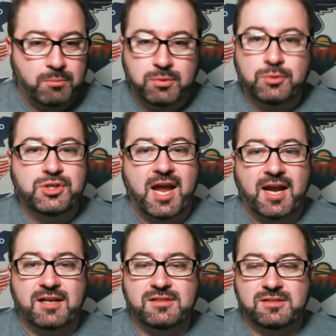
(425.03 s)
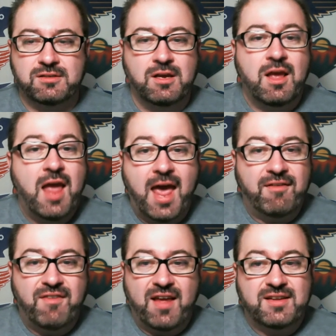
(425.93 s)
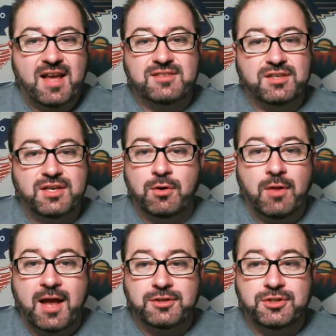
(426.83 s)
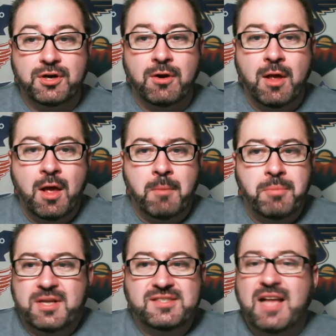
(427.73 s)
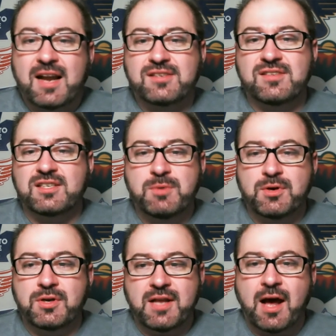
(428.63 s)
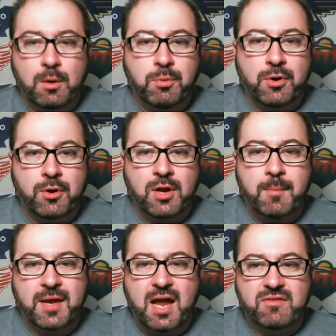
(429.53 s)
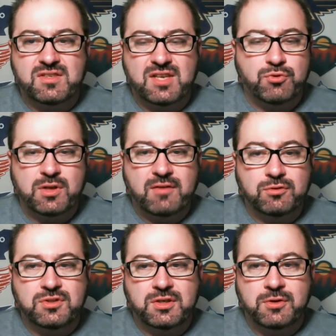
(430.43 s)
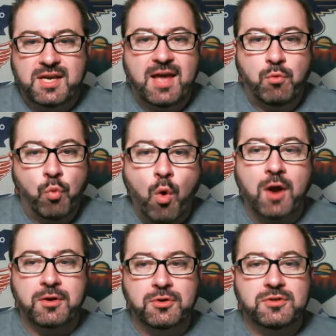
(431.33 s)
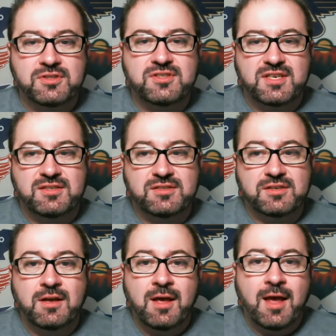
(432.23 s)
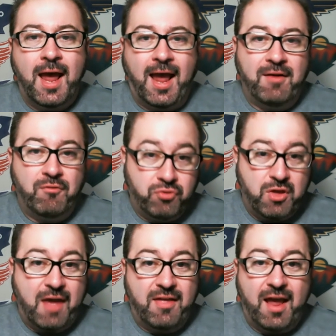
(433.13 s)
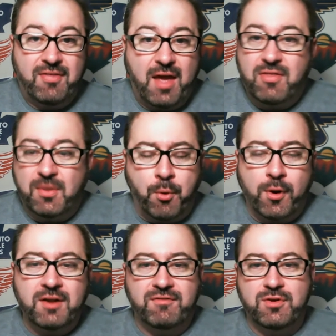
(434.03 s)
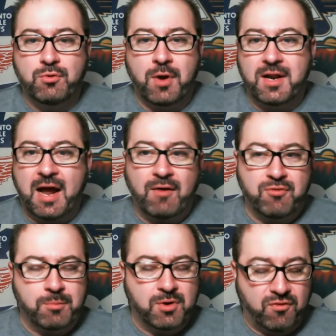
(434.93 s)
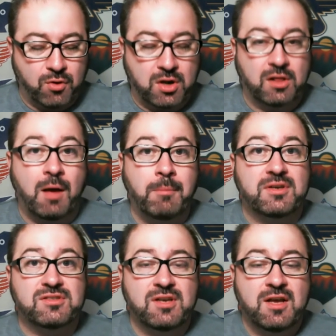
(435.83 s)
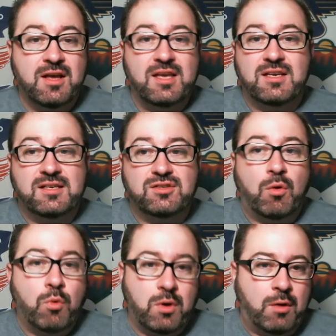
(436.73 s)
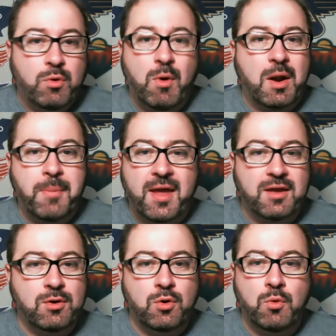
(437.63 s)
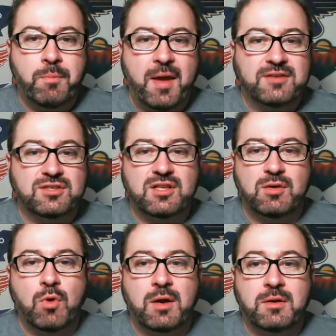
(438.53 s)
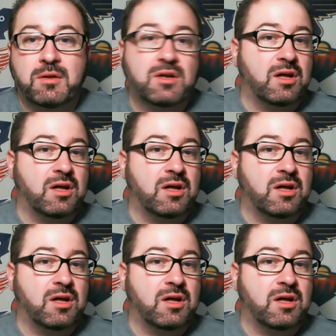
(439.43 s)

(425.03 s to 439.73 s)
Blue Jackets had a fantastic year last year. But he's not a $6 million player coming out of his entry-level deal. He had one good season. And the point of view right now for Columbus is, well, we want to pay you basically what